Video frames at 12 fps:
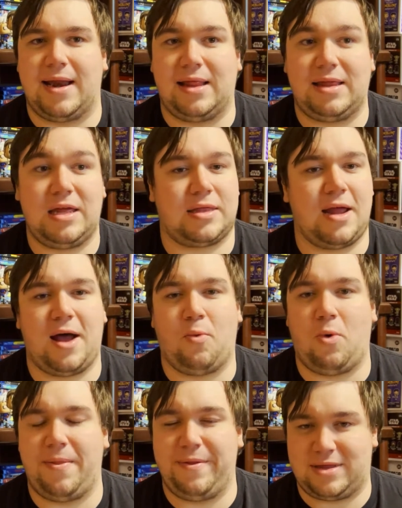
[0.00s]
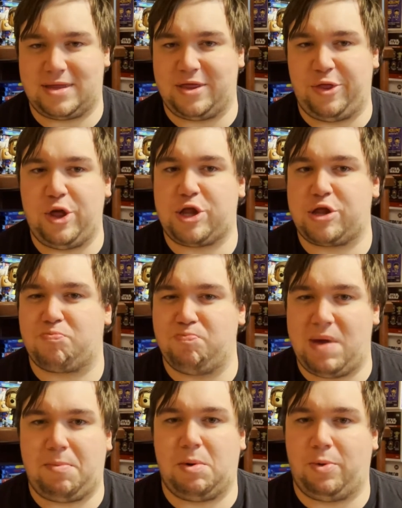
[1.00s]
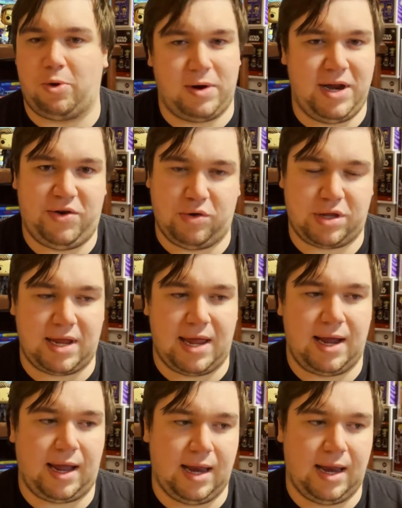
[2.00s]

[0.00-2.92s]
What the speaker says: at least not one that's this memorable or interesting.